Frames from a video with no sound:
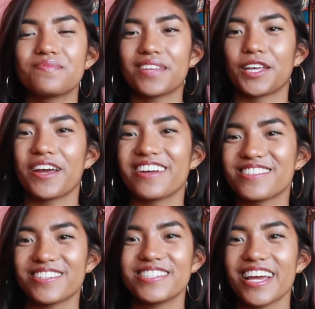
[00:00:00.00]
like your hands
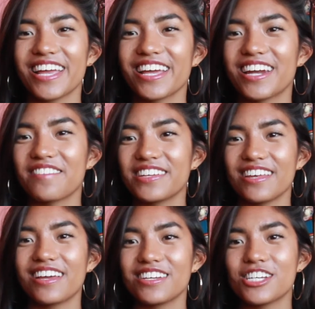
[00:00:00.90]
start shaking and
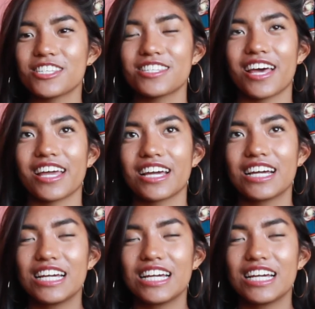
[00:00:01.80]
everything, just like